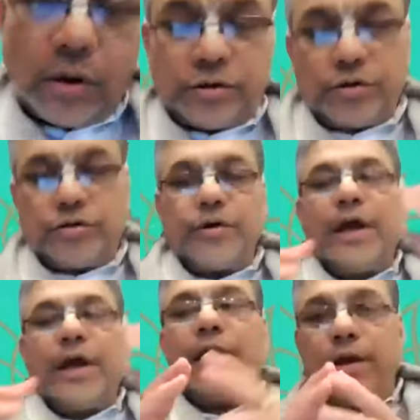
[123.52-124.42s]
So
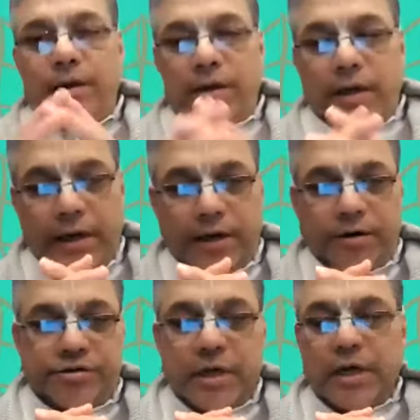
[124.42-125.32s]
today, Hare
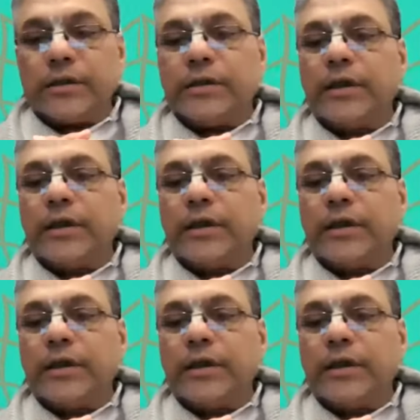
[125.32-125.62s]
Krishna,